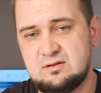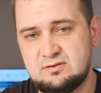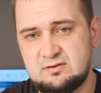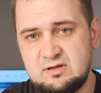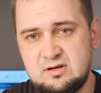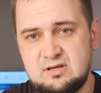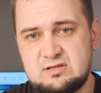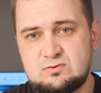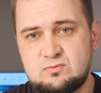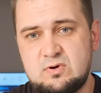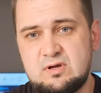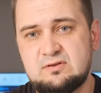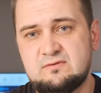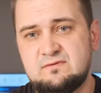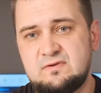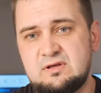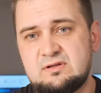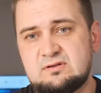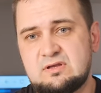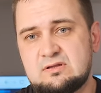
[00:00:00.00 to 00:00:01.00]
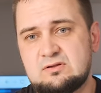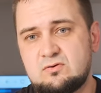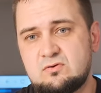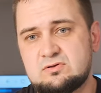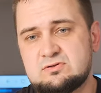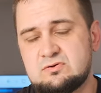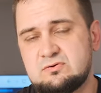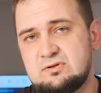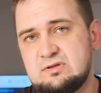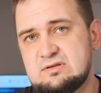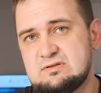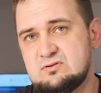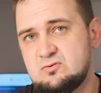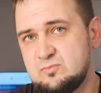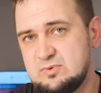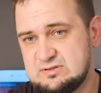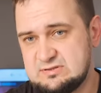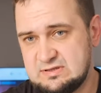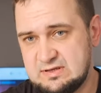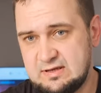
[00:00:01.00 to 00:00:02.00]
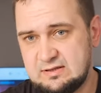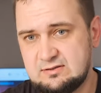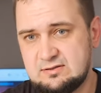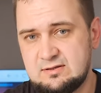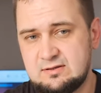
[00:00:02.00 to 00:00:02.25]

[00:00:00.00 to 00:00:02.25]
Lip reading: There is one thing that also needs to be said.